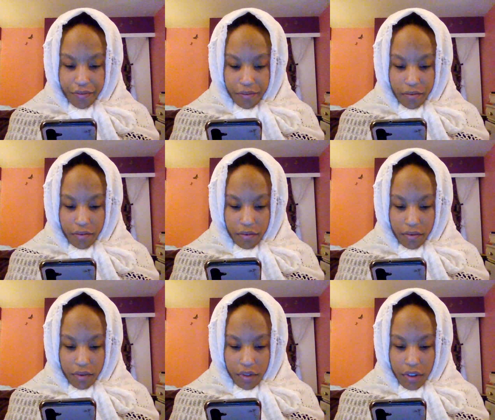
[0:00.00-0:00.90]

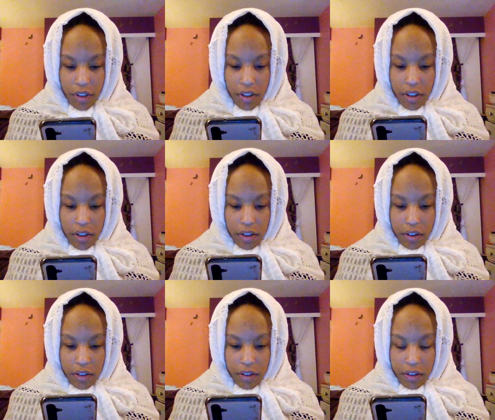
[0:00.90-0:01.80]

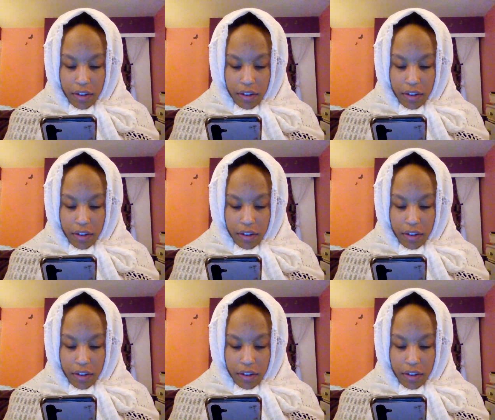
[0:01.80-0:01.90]
(no one is talking)